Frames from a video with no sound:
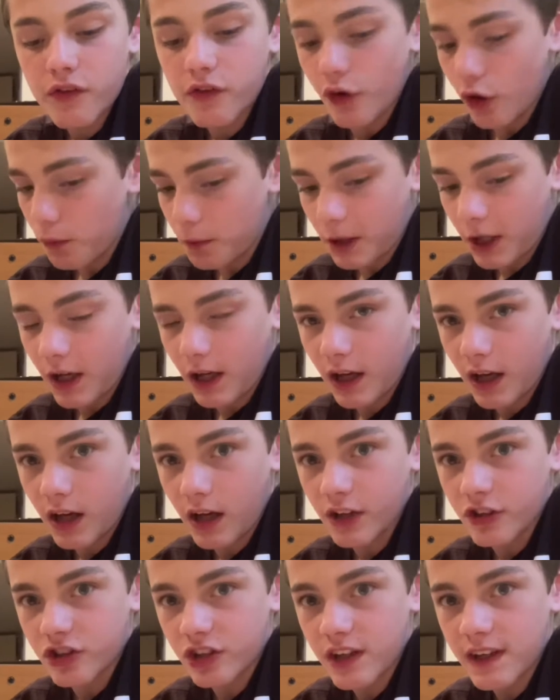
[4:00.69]
Sober
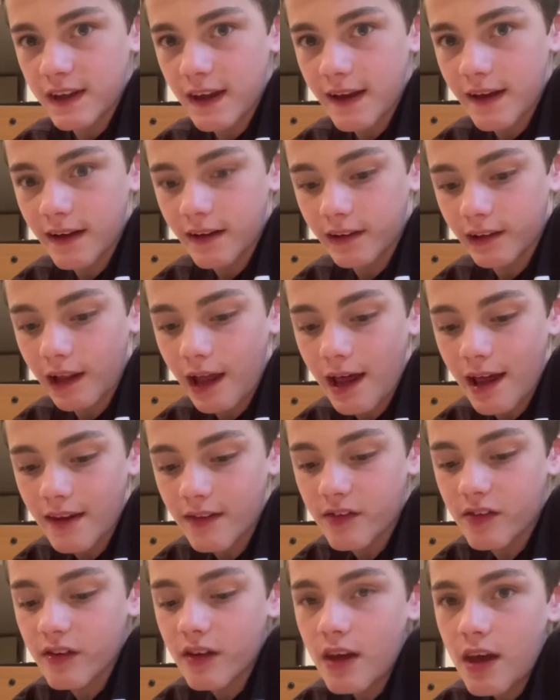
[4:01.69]
Haha JK
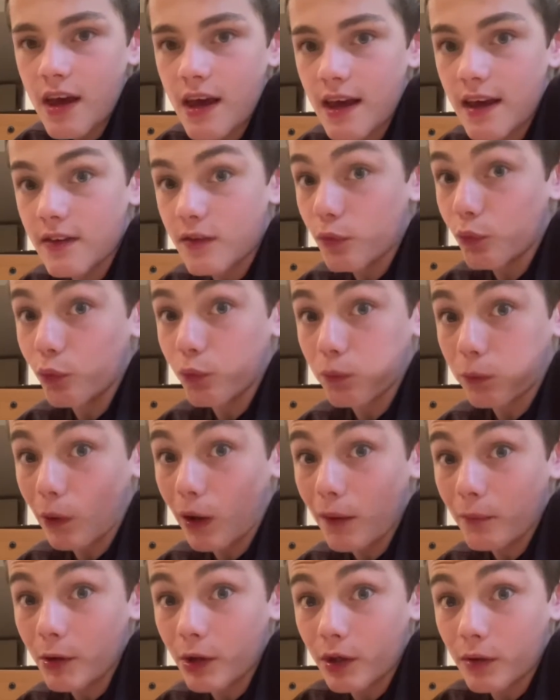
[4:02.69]
Unless is
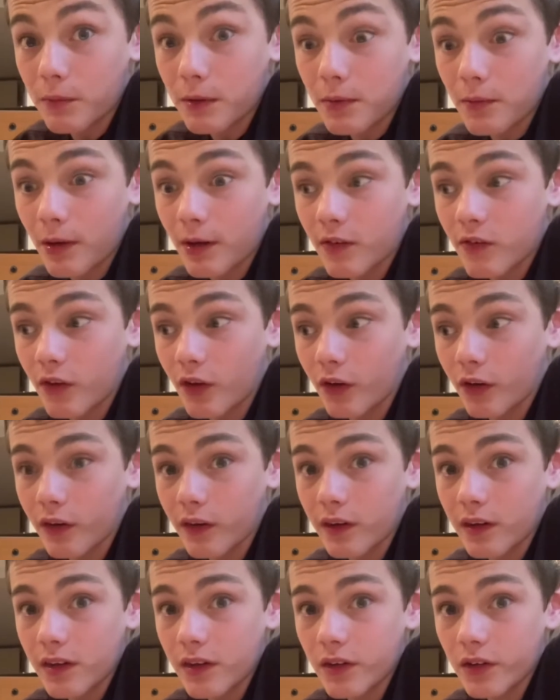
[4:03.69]
probably going to be my song of
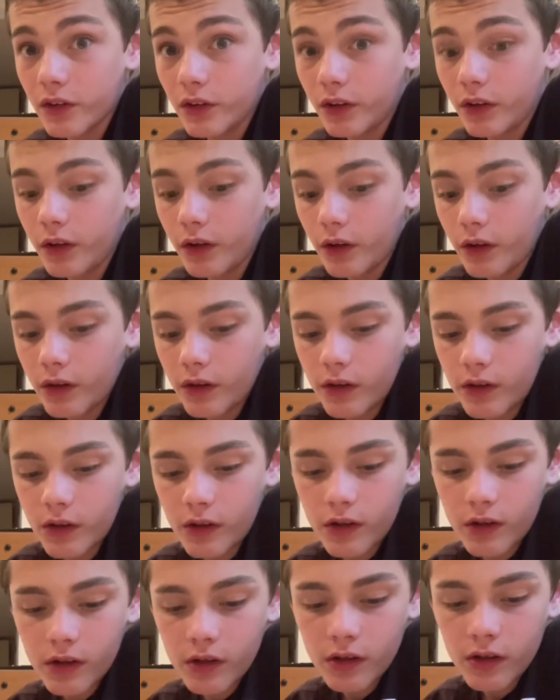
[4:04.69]
the year.
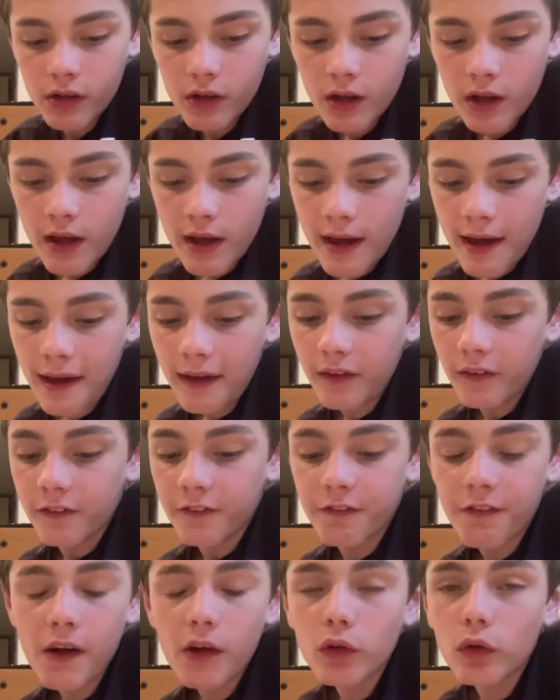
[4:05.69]
Hell,
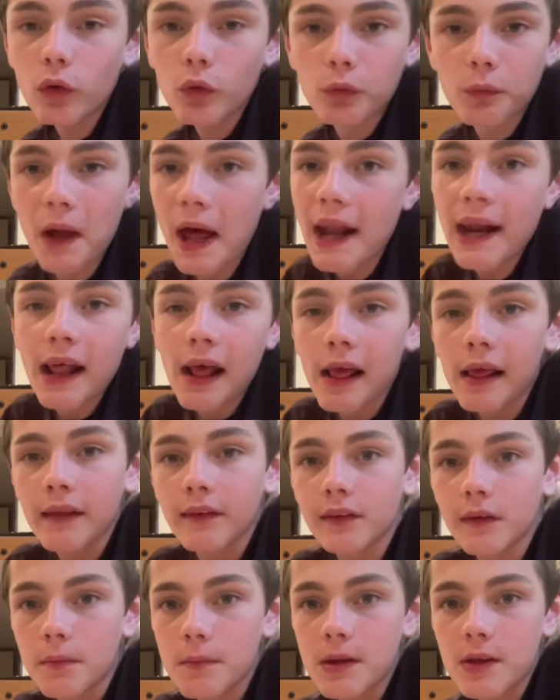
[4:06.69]
Feral that
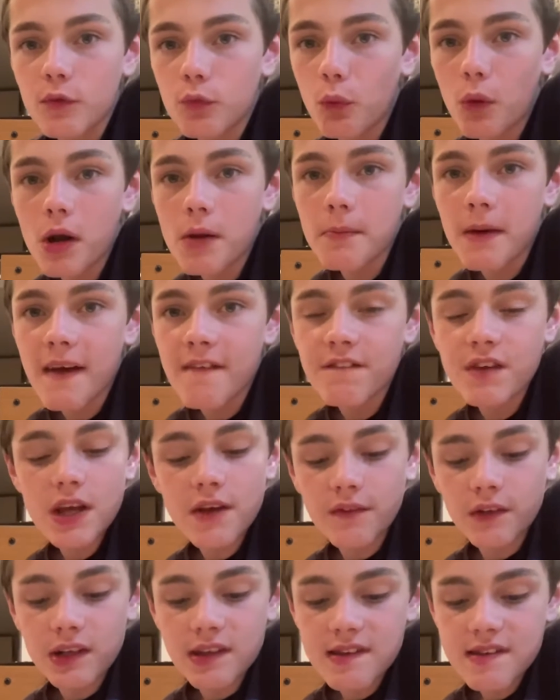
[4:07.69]
Anthem is one of my
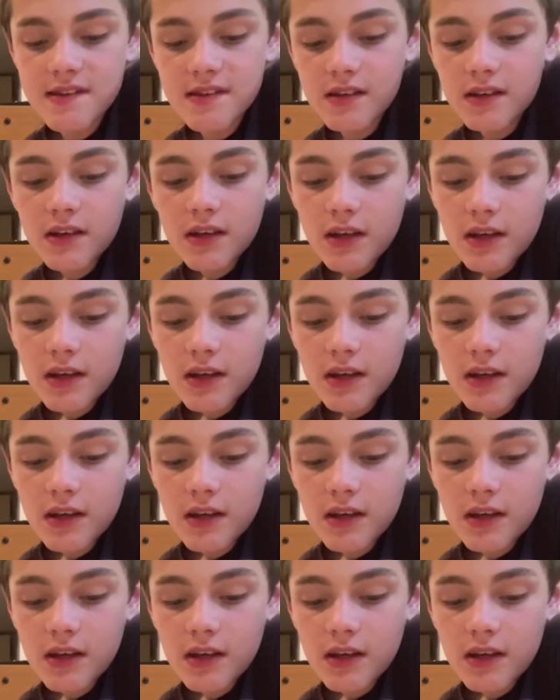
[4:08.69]
favorites.